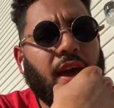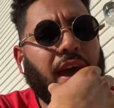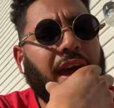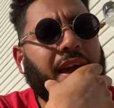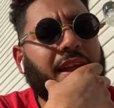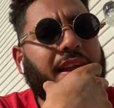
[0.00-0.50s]

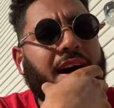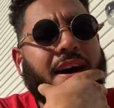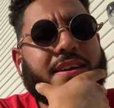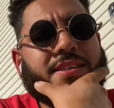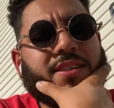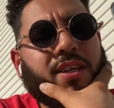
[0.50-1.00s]
And
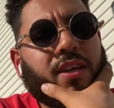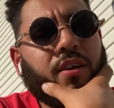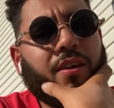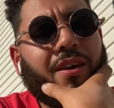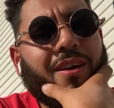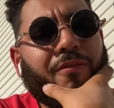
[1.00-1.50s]
honestly,
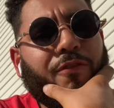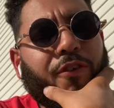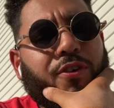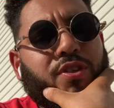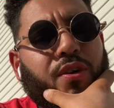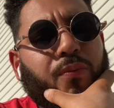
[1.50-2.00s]

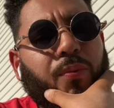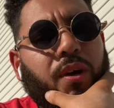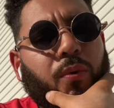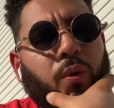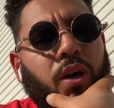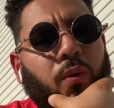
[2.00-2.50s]
first off,
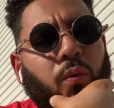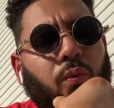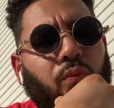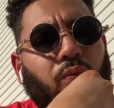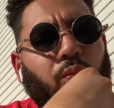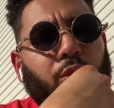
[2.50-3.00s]

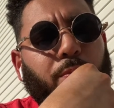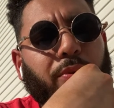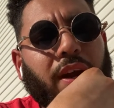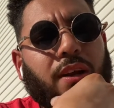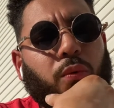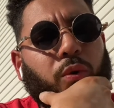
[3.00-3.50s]
with
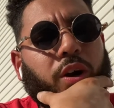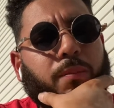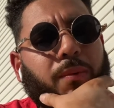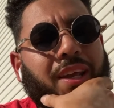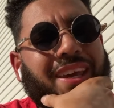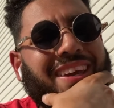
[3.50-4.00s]
Brandon
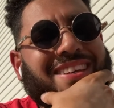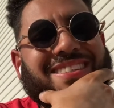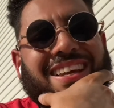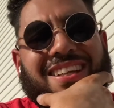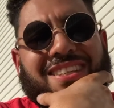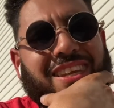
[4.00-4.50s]
Workman, he has
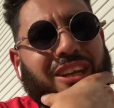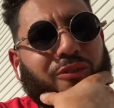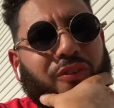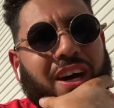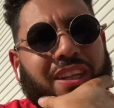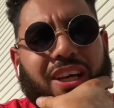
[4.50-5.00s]
not
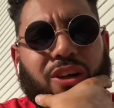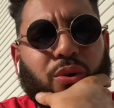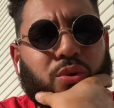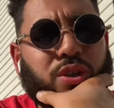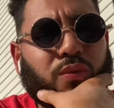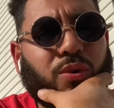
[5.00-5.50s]
solidified that
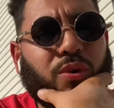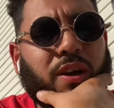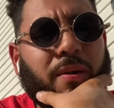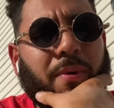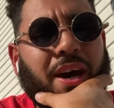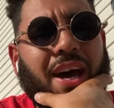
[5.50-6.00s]
closing role
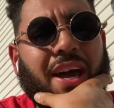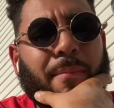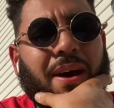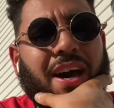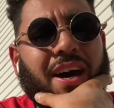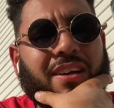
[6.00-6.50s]
in
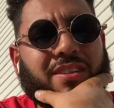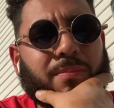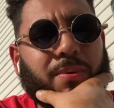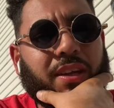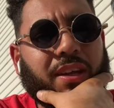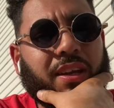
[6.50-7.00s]
my honest
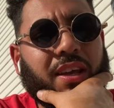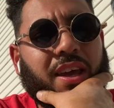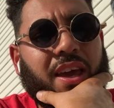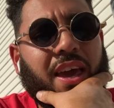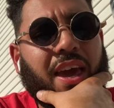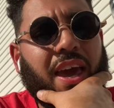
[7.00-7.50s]
opinion.
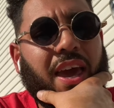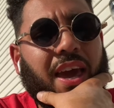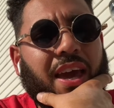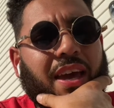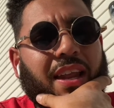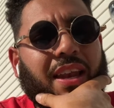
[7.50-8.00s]

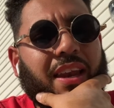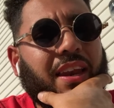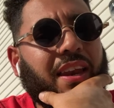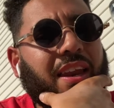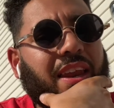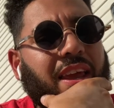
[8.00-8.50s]
And
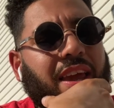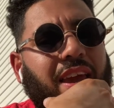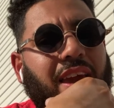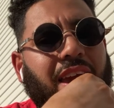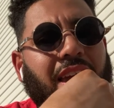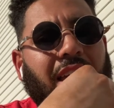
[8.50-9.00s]

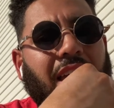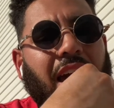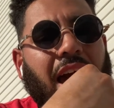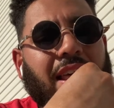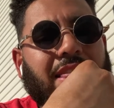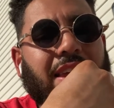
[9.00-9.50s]

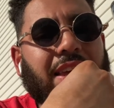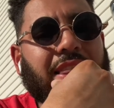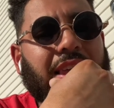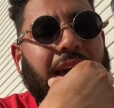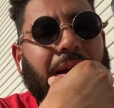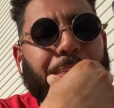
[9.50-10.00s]
I think
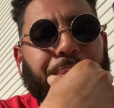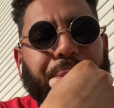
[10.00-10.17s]
that